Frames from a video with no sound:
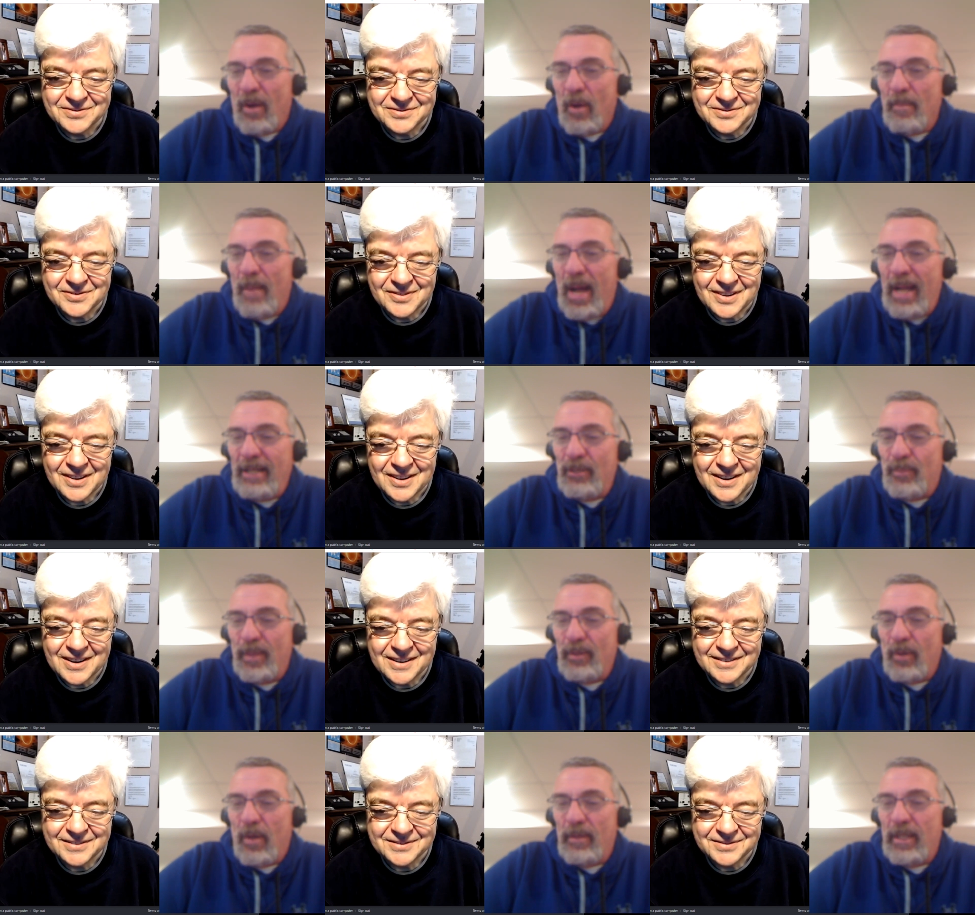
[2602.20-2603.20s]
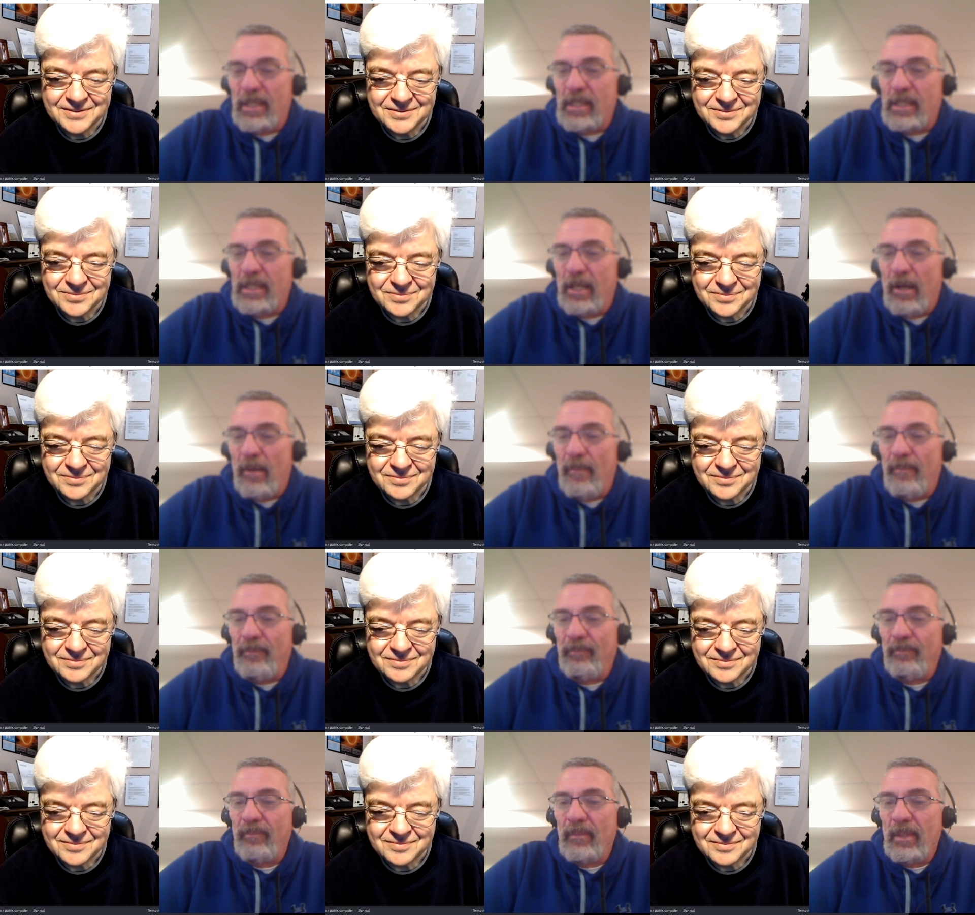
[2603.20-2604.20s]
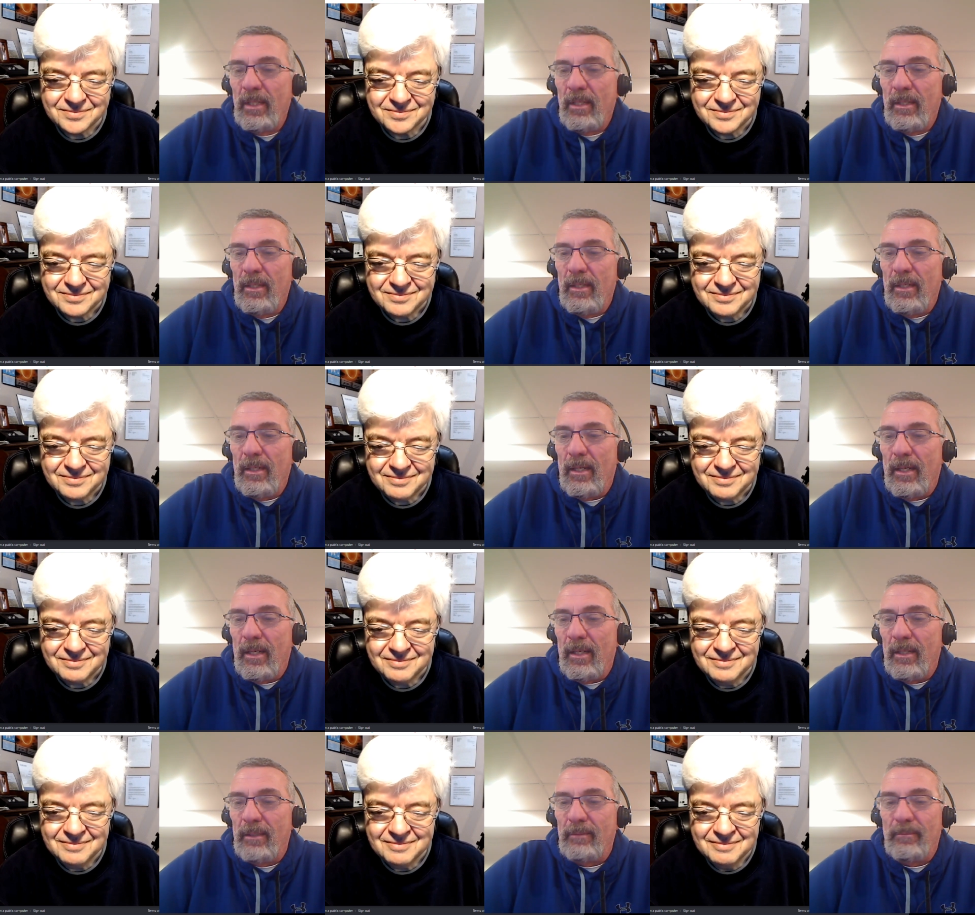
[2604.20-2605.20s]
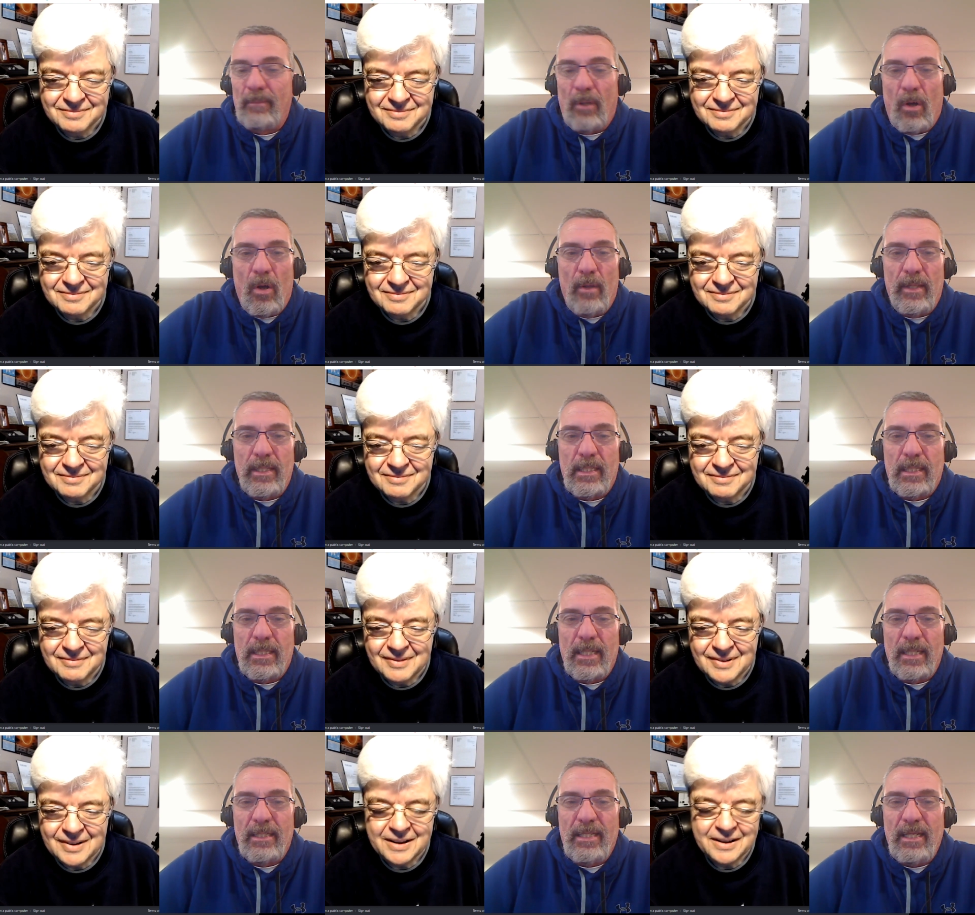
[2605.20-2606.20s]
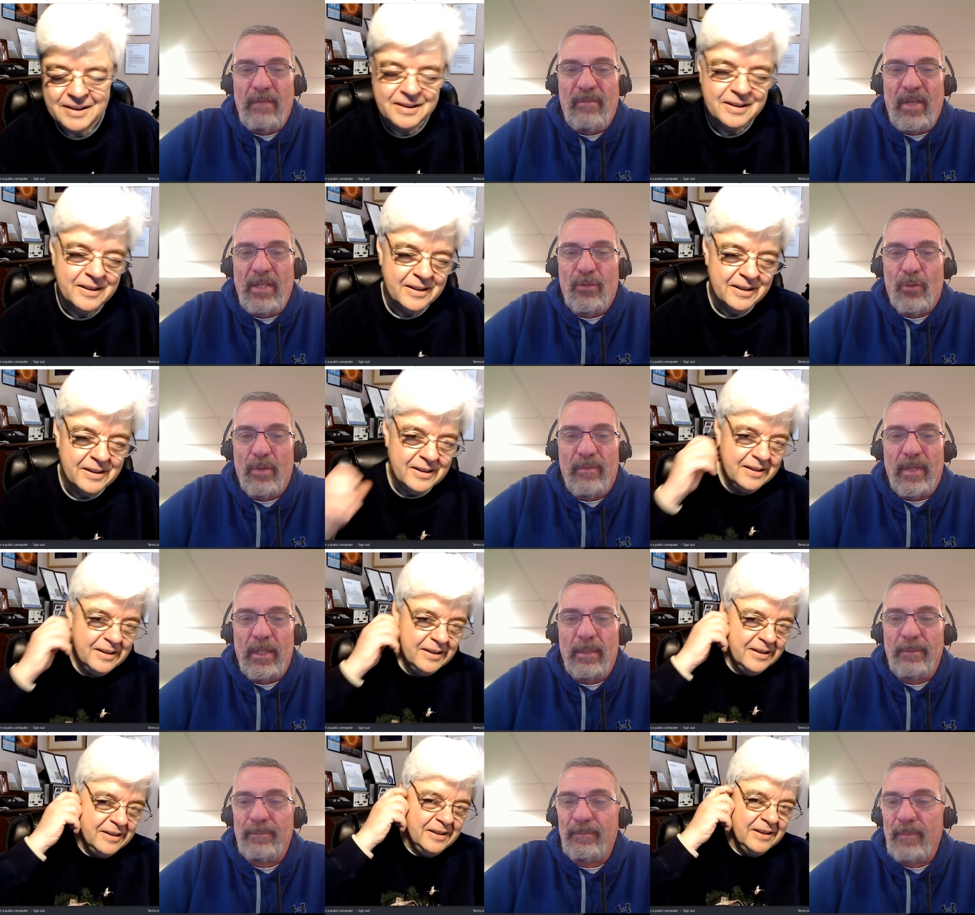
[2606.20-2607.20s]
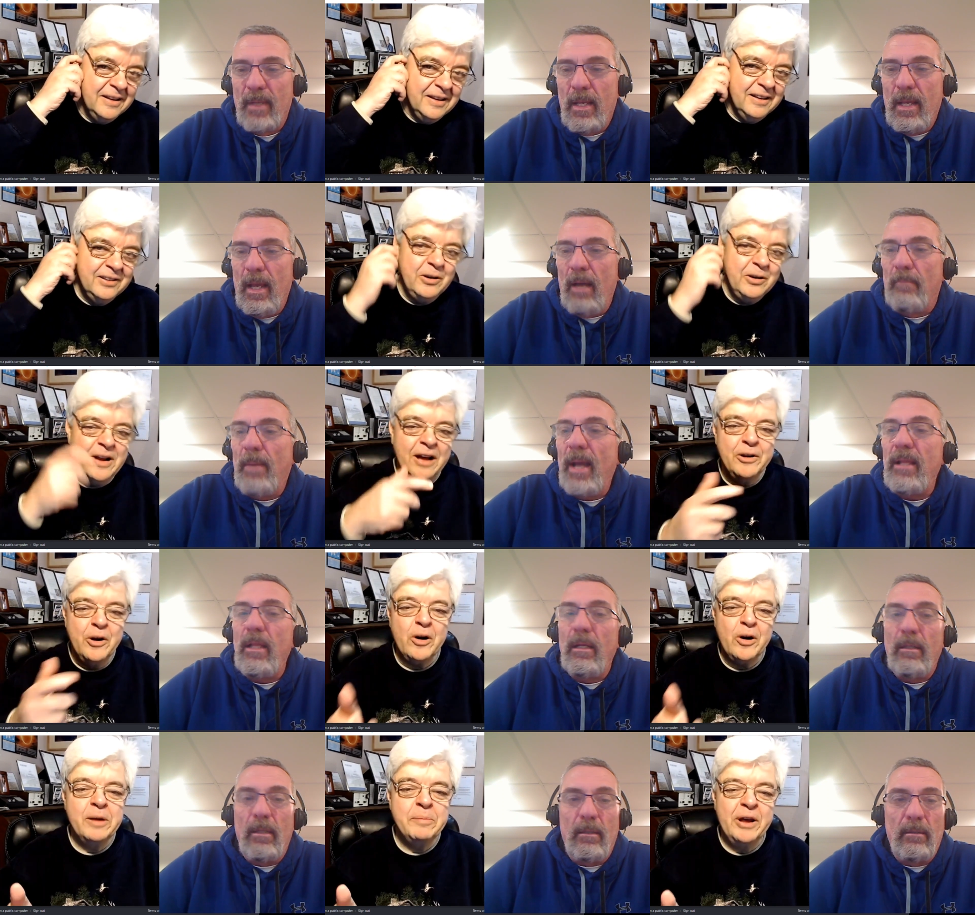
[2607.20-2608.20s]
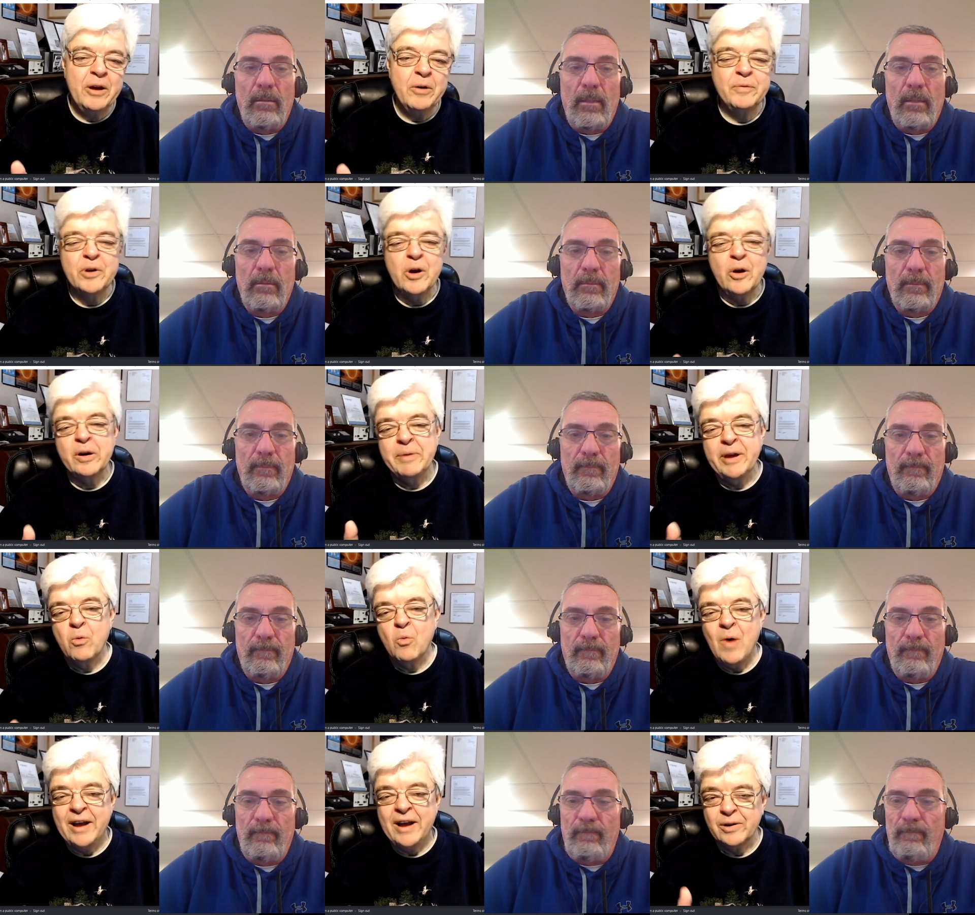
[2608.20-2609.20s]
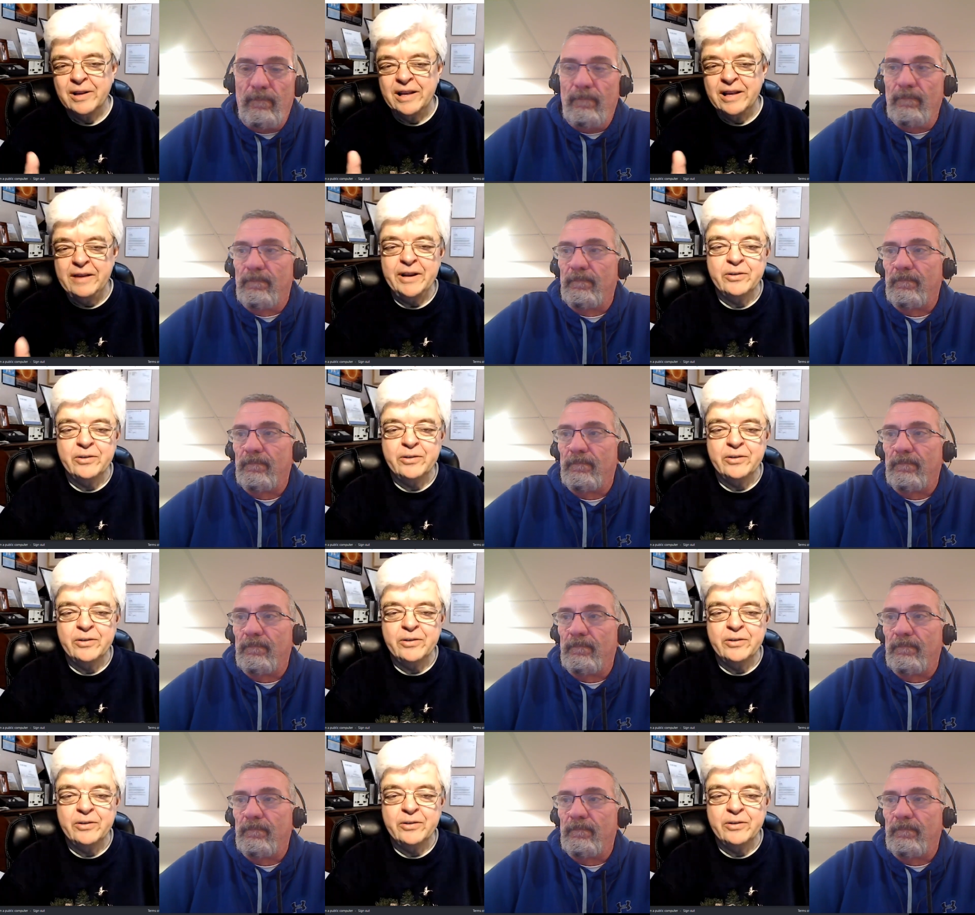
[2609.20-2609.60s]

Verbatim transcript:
Speaker 1: our minds with all this. Um, uh, all this uh, TV trivia. So by...
Speaker 2: you're, you're going to be away. You're leaving